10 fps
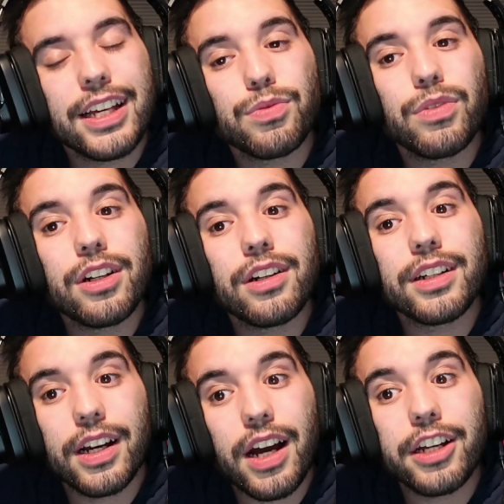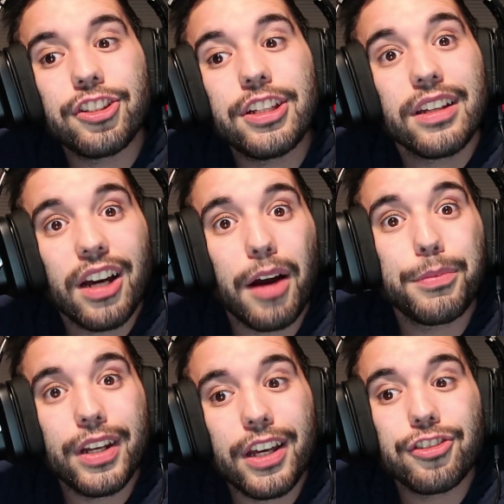And that's where Kakashi the
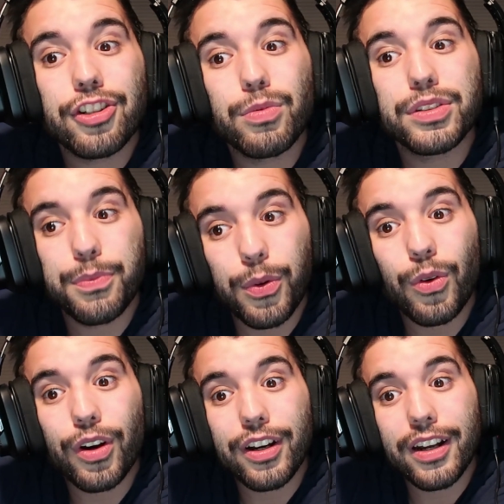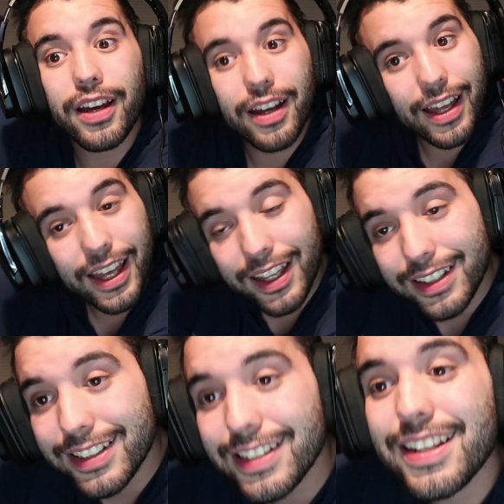Copy Ninja was born.
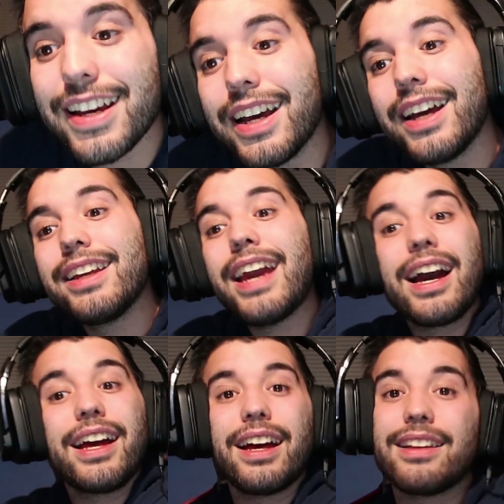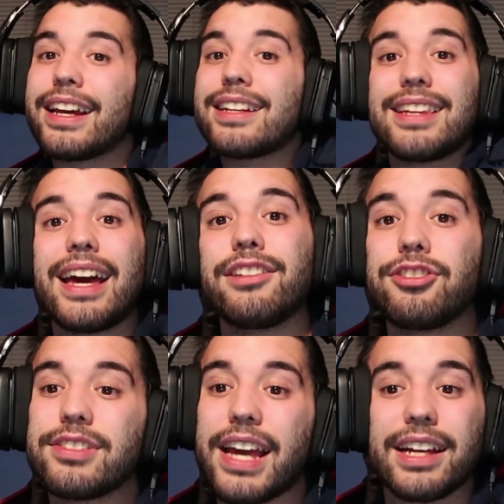And yeah, like I said,
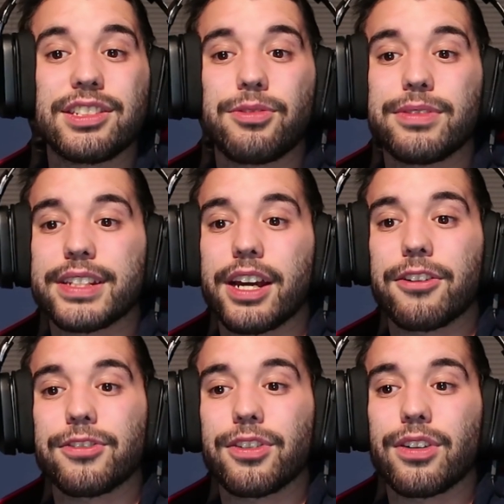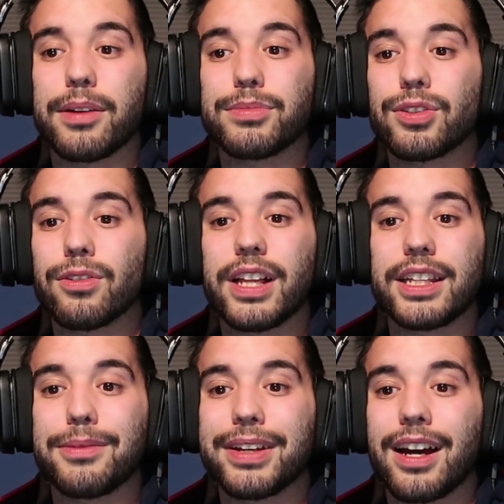it just adds to his character. I'm so
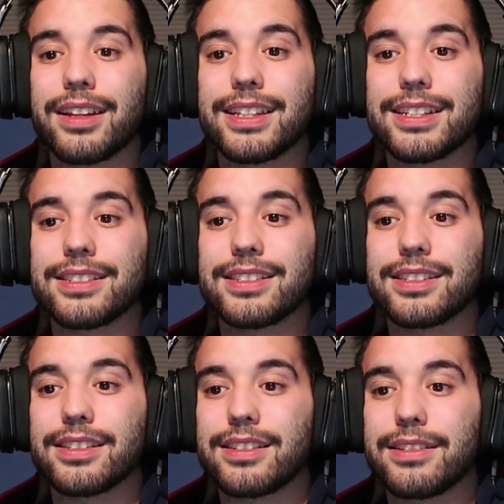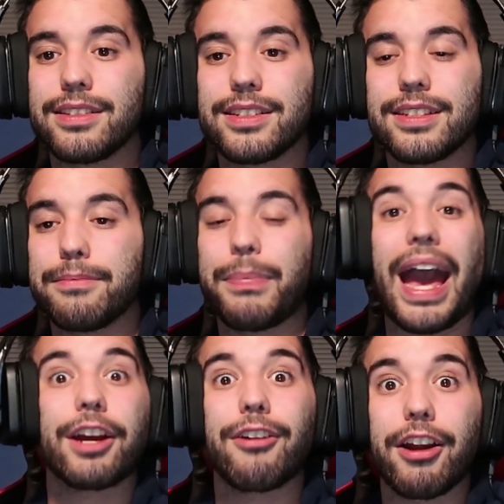glad that we got this
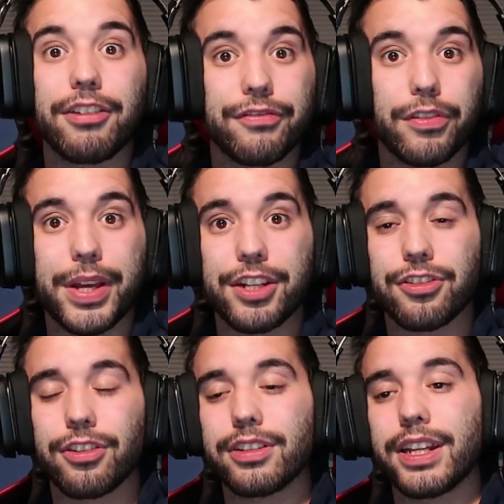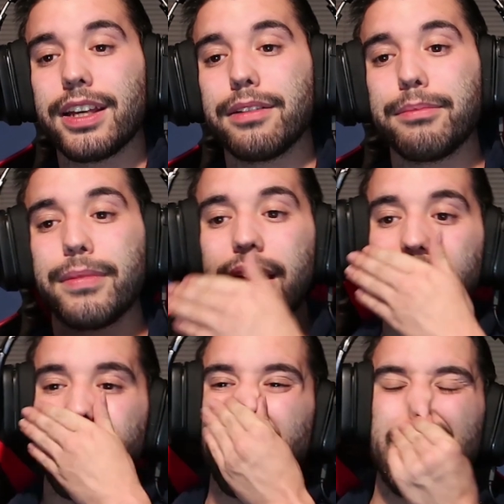background information on him
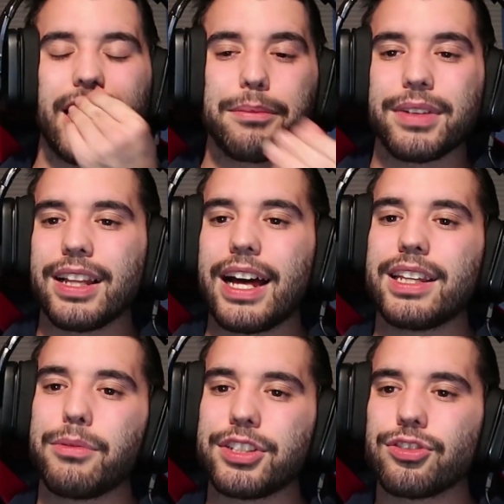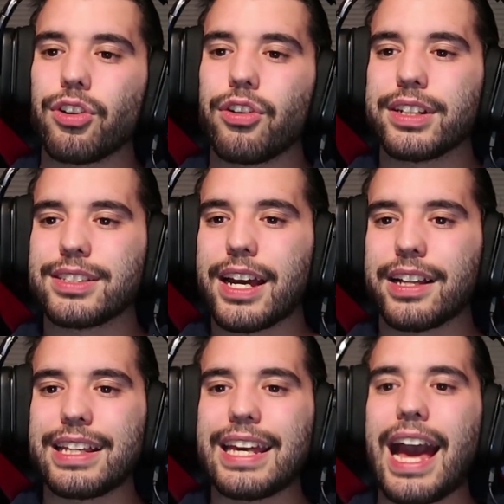and I'm glad that we saw
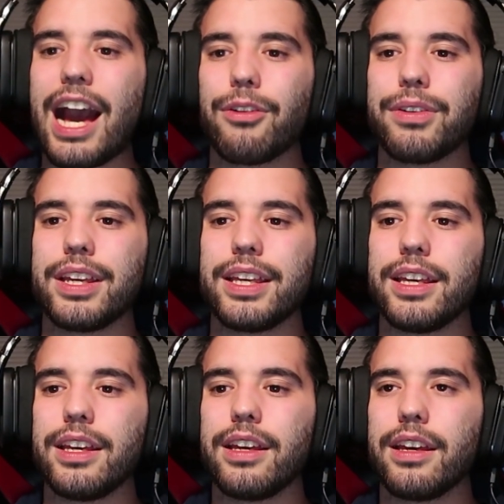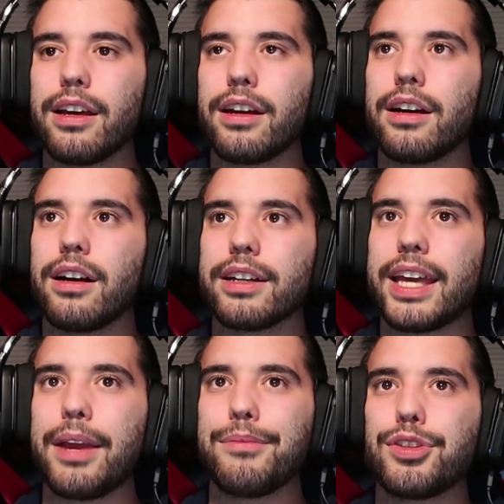exactly how he uh,
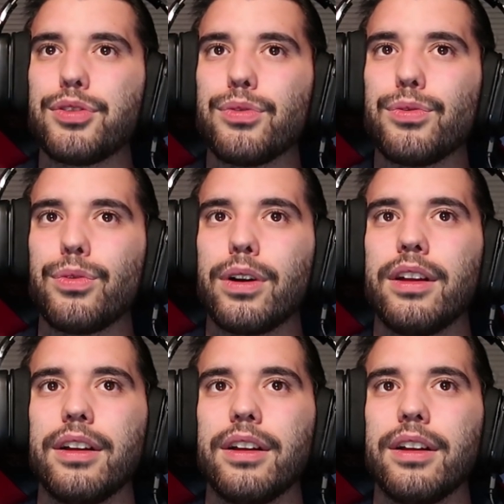came to